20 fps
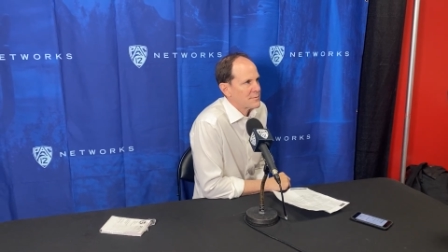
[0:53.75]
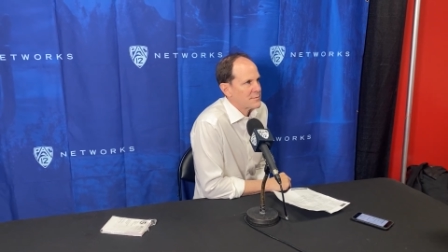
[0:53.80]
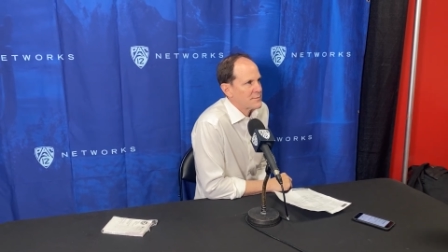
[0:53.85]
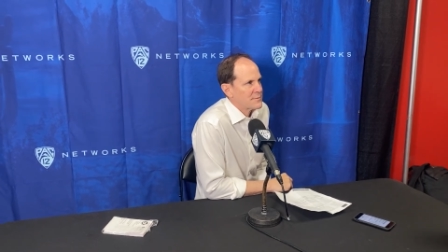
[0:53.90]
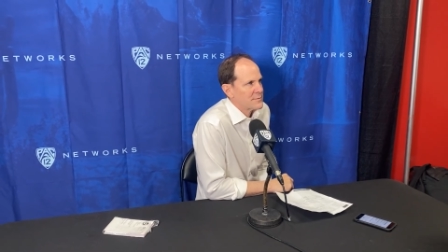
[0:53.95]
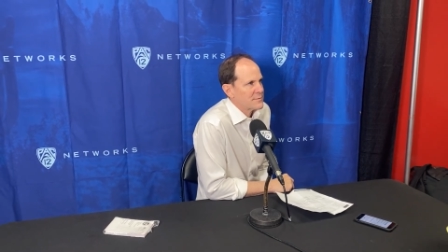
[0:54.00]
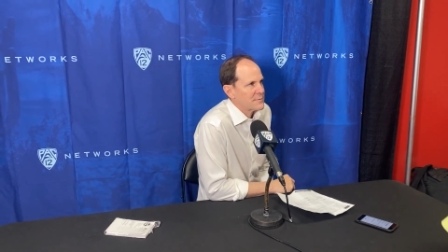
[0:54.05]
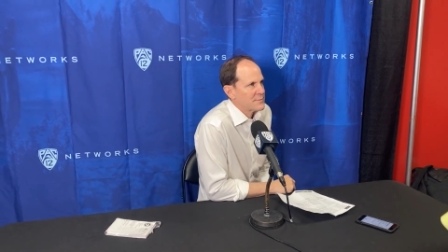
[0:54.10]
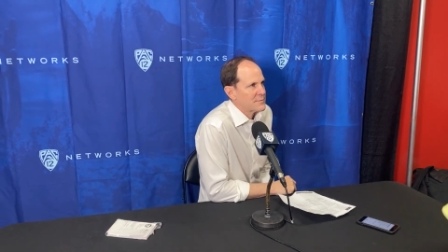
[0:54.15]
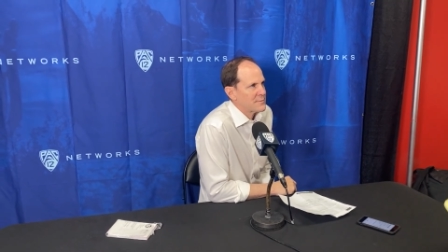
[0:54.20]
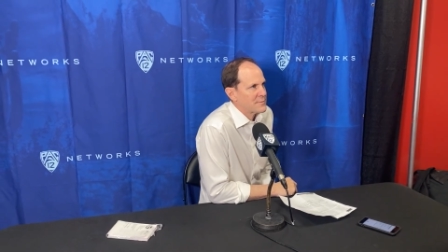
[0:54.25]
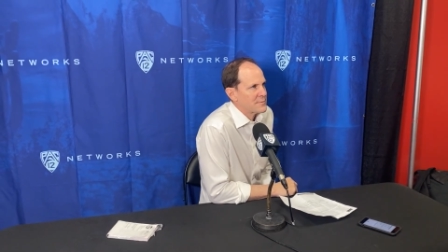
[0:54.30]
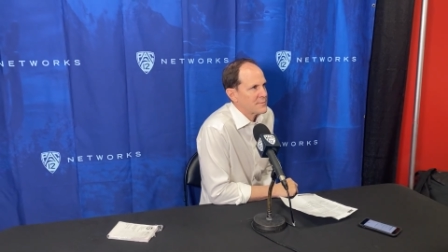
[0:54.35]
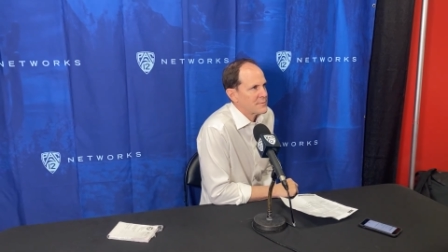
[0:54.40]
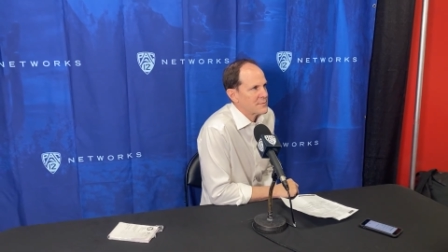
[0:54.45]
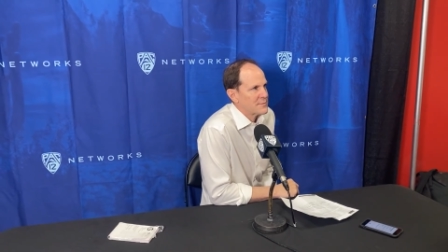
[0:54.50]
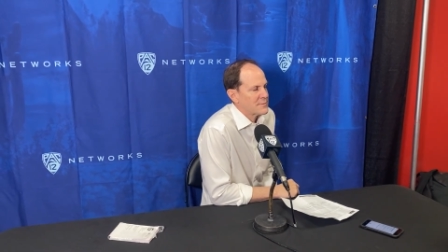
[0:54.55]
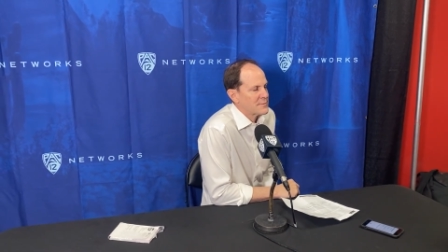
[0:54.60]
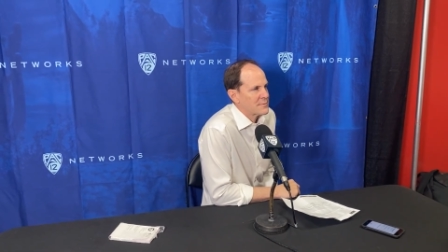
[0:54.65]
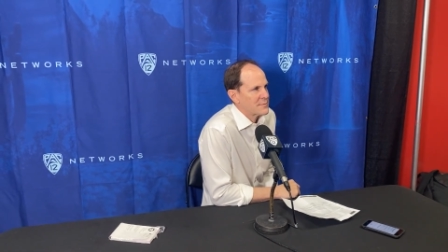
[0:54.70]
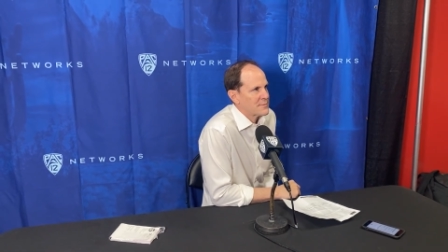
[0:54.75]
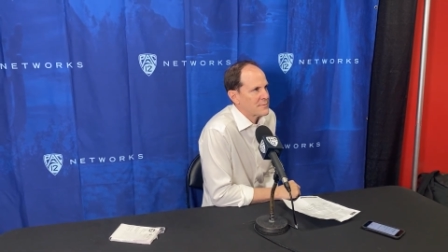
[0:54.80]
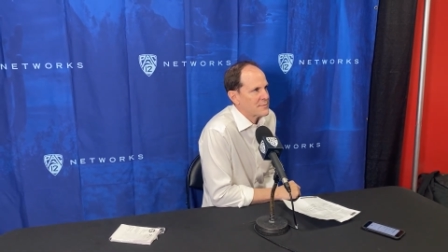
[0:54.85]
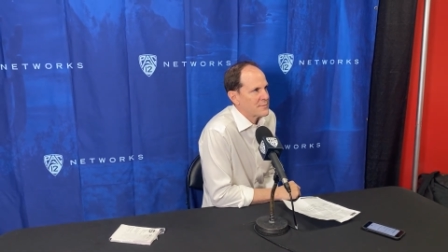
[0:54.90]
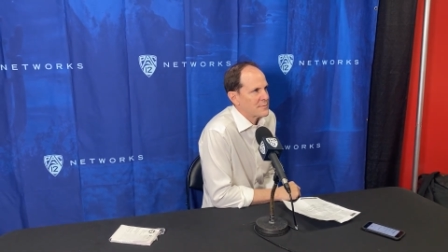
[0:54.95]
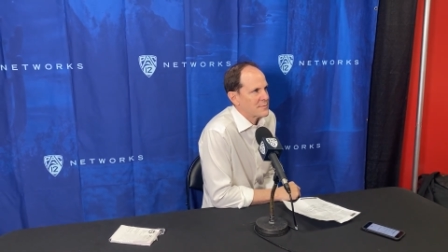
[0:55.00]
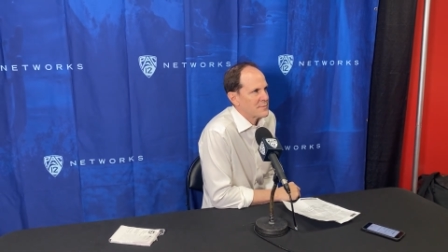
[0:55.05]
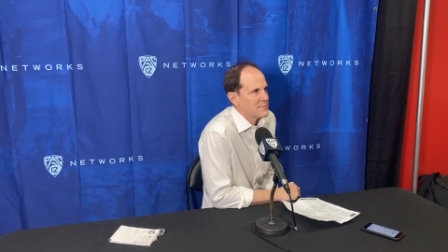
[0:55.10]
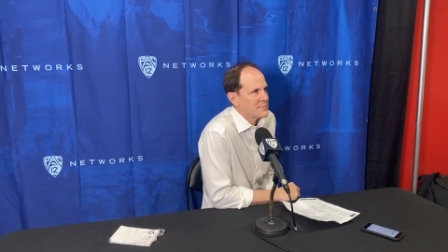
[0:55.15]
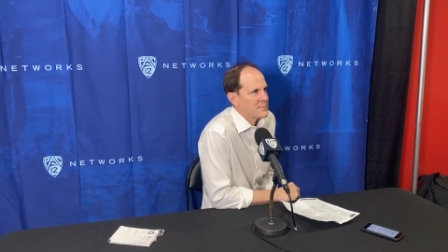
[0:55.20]
and the game was right there,
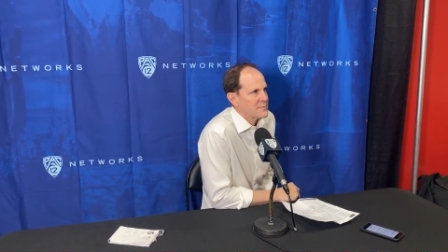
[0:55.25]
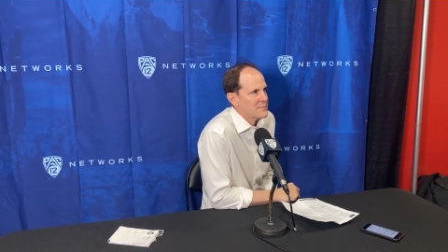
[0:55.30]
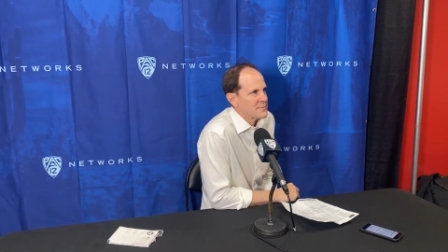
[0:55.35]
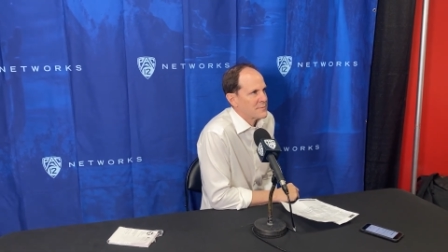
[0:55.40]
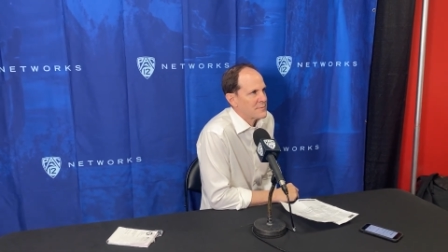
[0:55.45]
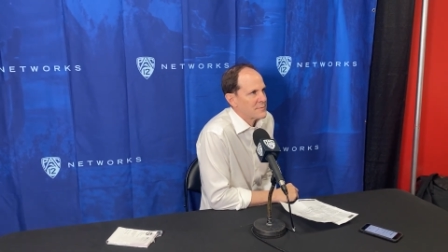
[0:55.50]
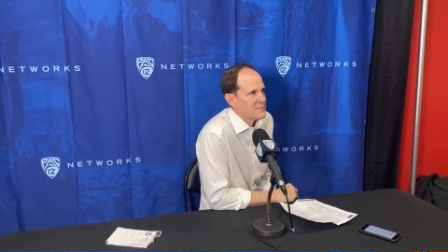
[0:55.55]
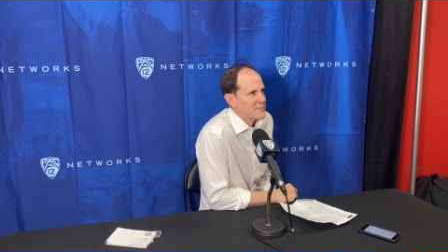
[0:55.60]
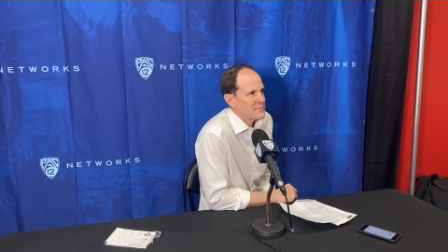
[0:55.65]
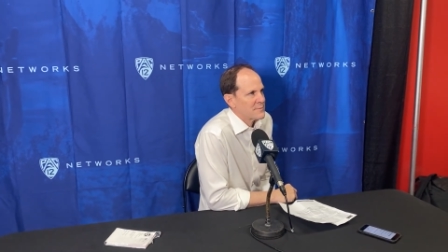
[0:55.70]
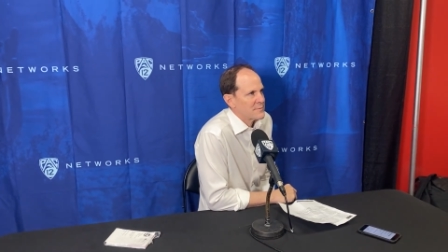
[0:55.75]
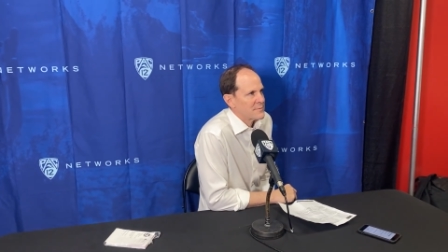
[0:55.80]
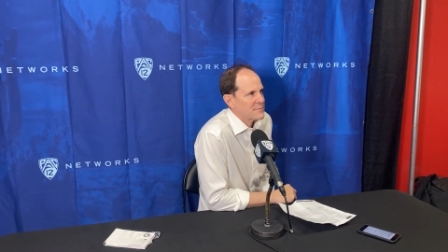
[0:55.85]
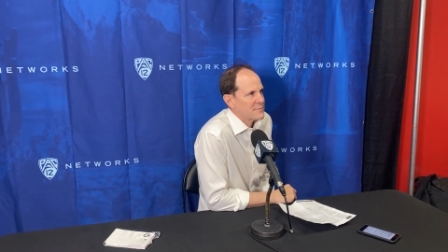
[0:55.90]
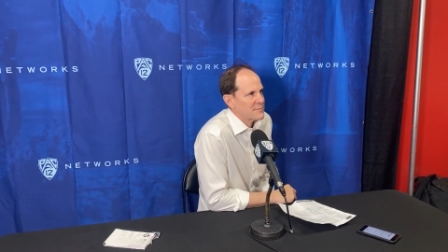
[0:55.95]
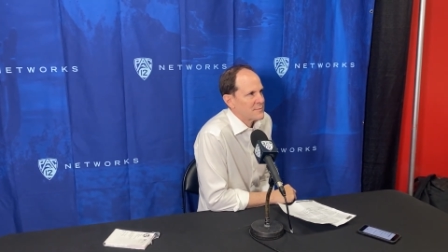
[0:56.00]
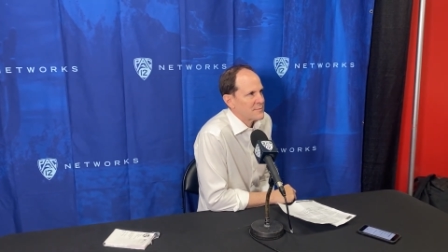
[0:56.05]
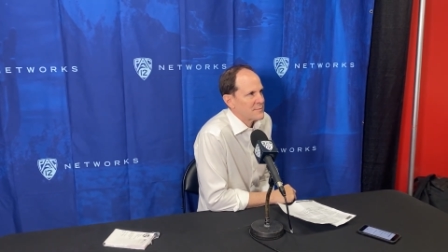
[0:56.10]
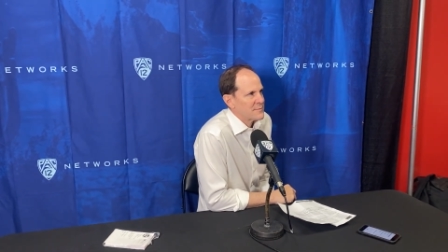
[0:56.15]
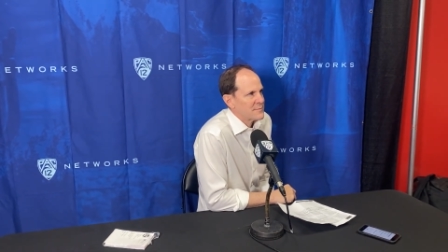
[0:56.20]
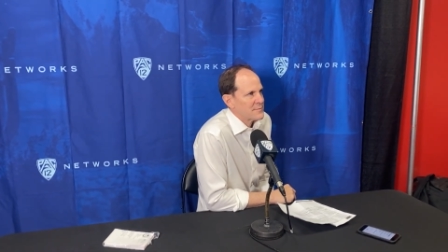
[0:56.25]
and then they hit you guys with like